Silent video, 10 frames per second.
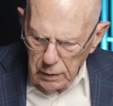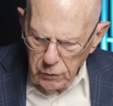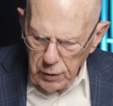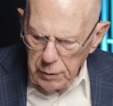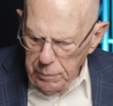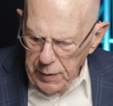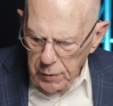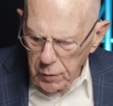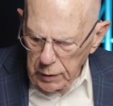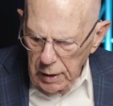Then
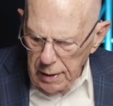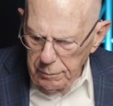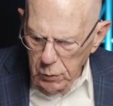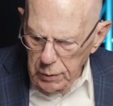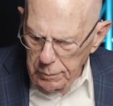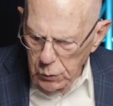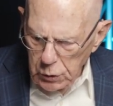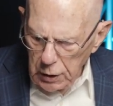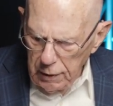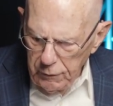Peter came to
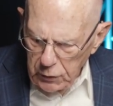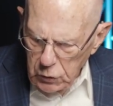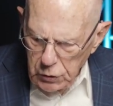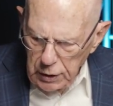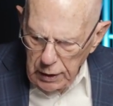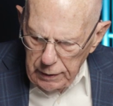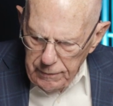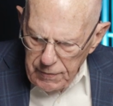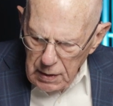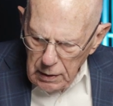himself and said,